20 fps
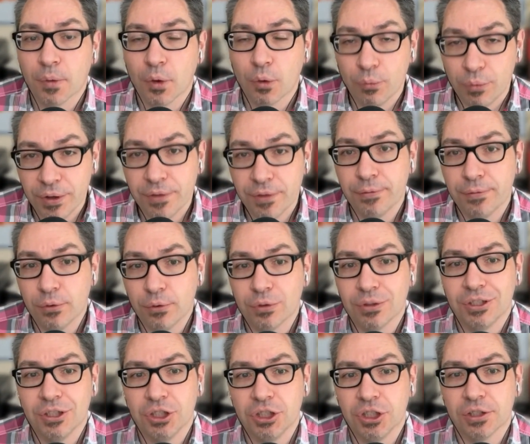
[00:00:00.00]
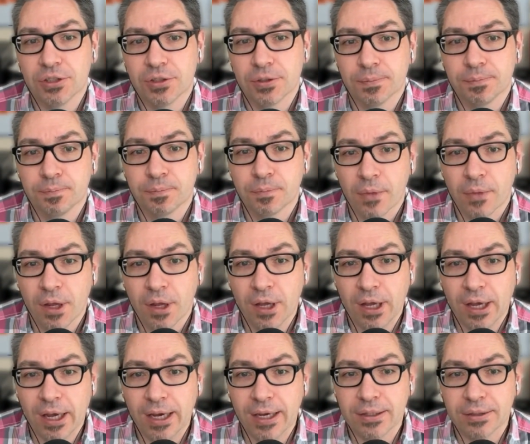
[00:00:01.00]
with four digits.
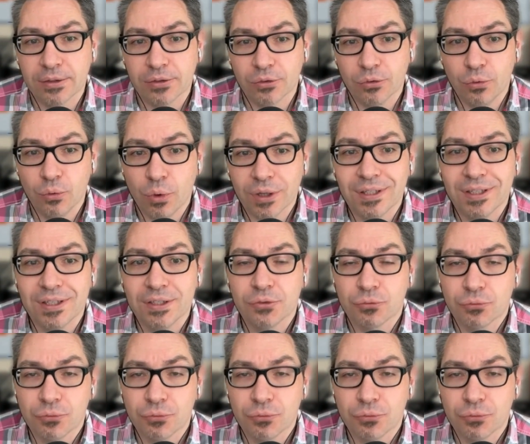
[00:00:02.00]
And what is